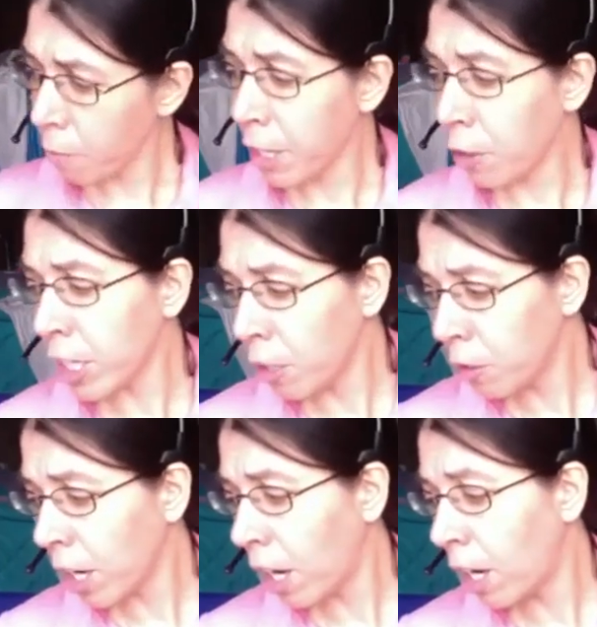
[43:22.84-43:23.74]
We go to
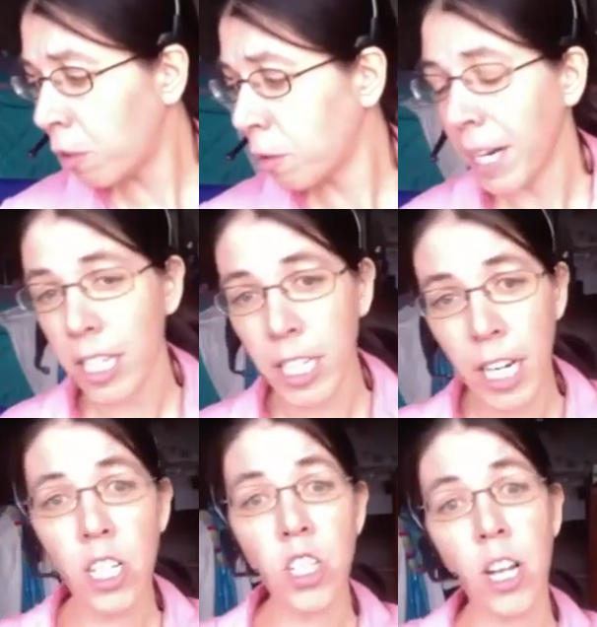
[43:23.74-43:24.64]
yoga or
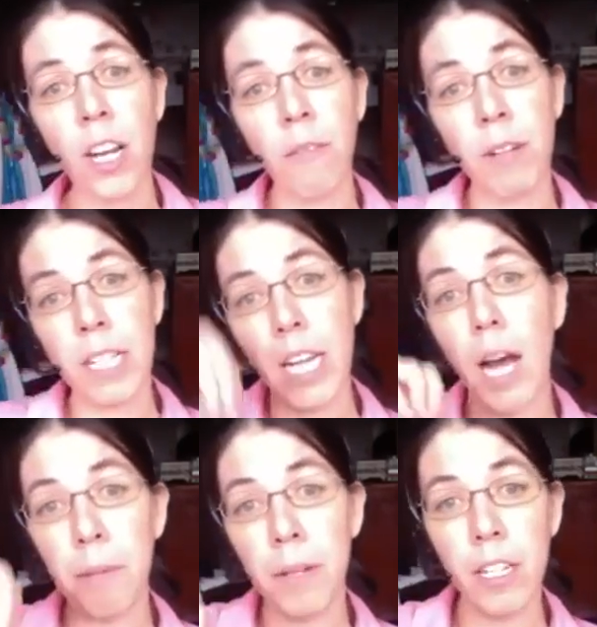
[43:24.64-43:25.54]
meditation and we
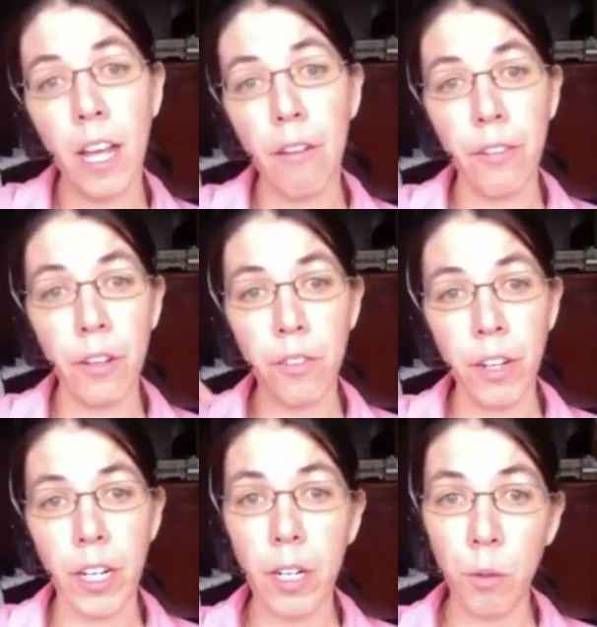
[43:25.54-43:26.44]
tap into that field
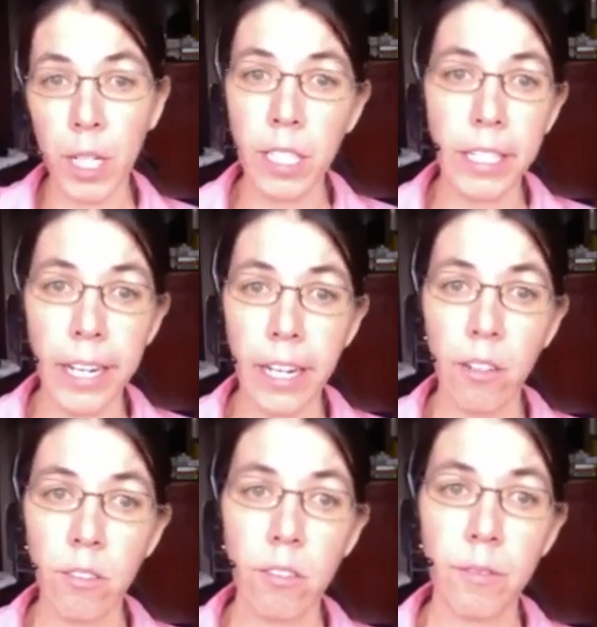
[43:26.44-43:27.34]
very quickly,